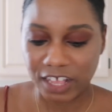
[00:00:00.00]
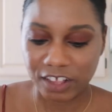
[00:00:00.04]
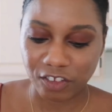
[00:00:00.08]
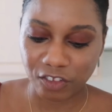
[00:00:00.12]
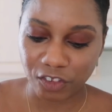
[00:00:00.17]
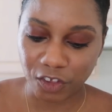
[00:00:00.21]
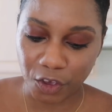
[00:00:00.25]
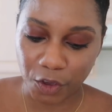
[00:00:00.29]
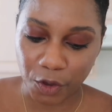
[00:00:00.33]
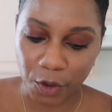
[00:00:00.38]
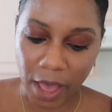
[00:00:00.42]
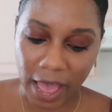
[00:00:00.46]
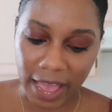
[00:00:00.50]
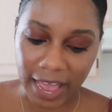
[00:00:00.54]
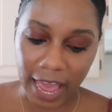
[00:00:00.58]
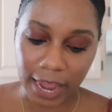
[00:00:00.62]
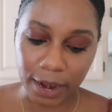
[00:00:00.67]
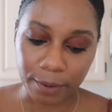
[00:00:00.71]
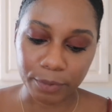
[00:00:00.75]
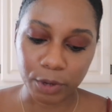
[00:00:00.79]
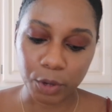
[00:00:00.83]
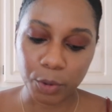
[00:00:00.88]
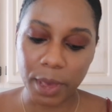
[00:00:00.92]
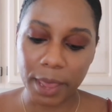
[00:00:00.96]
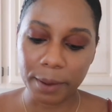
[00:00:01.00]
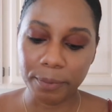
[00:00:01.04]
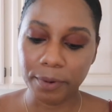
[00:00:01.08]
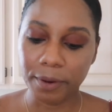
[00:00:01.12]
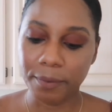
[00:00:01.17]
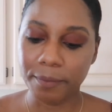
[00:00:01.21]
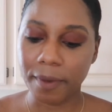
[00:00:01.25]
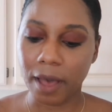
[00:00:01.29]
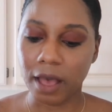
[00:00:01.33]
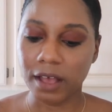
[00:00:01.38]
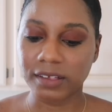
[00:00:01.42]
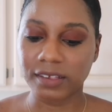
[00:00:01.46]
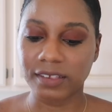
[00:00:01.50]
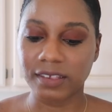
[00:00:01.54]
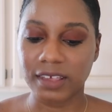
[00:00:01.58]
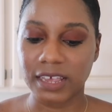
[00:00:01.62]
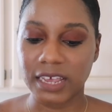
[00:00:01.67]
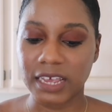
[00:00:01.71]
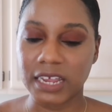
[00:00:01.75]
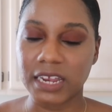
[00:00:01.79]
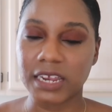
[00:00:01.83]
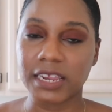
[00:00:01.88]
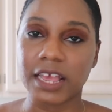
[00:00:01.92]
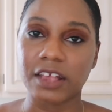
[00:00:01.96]
So I got a blue apron box
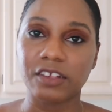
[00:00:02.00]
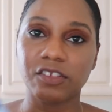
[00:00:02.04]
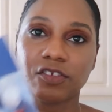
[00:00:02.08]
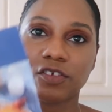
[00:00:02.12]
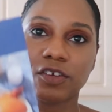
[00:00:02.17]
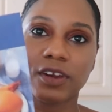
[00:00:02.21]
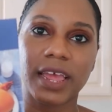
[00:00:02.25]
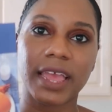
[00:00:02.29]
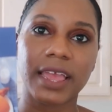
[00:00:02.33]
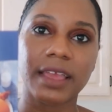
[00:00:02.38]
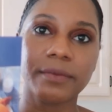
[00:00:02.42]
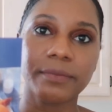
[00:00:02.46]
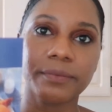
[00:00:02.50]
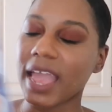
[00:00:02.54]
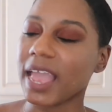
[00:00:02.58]
in yesterday